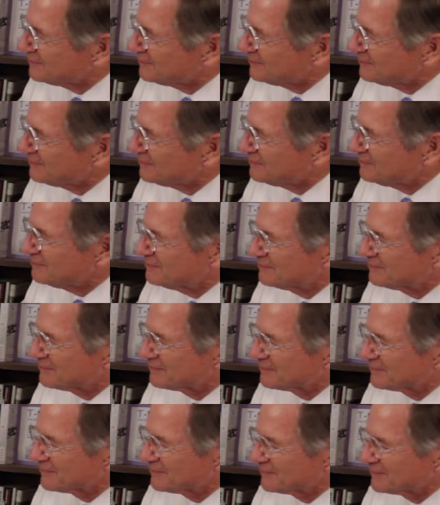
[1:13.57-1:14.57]

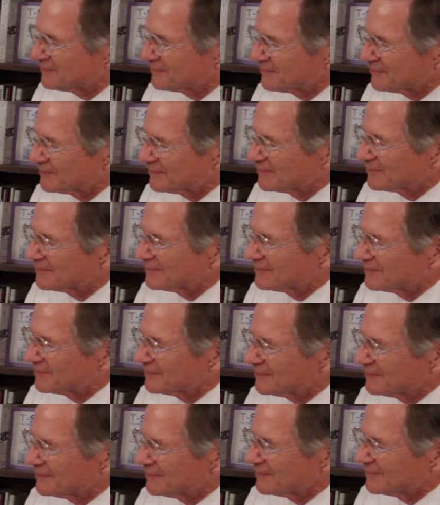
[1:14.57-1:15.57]

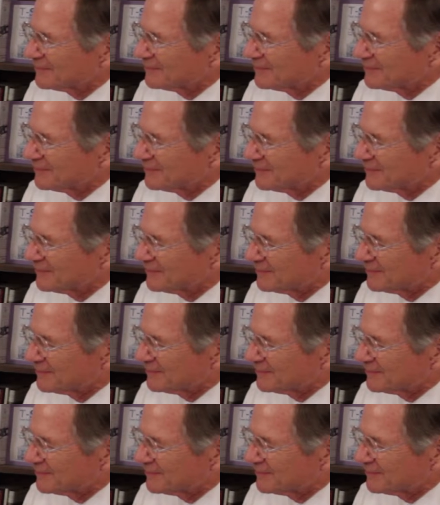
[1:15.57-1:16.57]

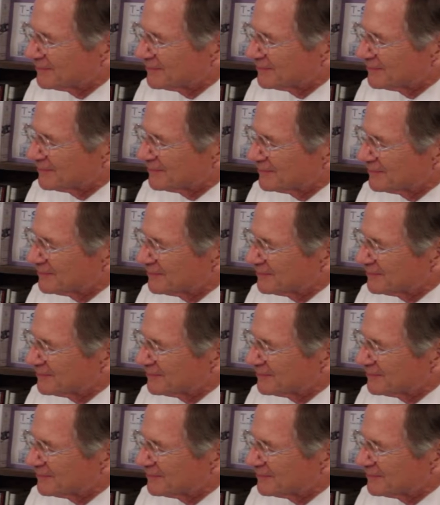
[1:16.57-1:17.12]
This person isn't speaking.